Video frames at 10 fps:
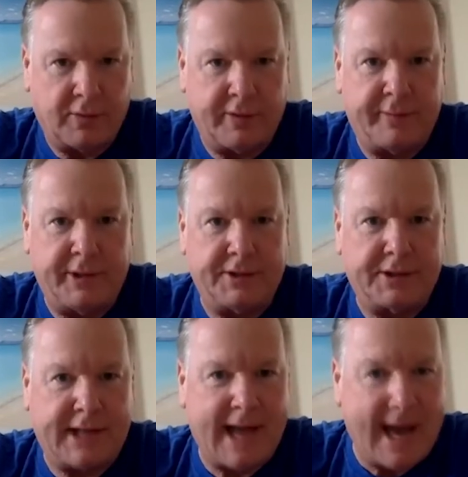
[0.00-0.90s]
we've been
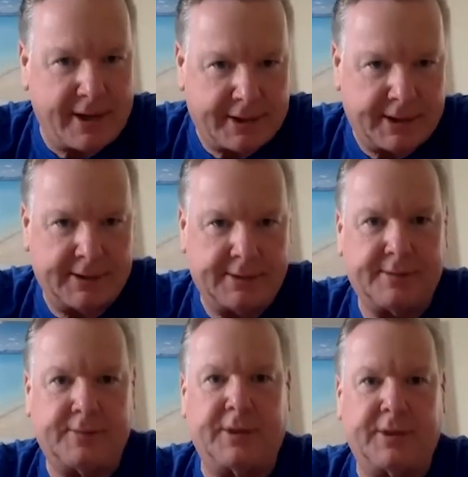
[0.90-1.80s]
to Canada.
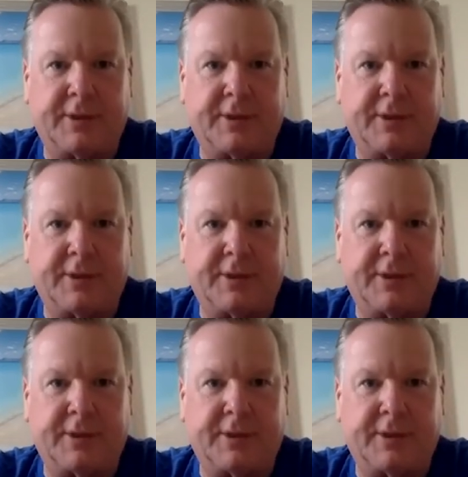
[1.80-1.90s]
We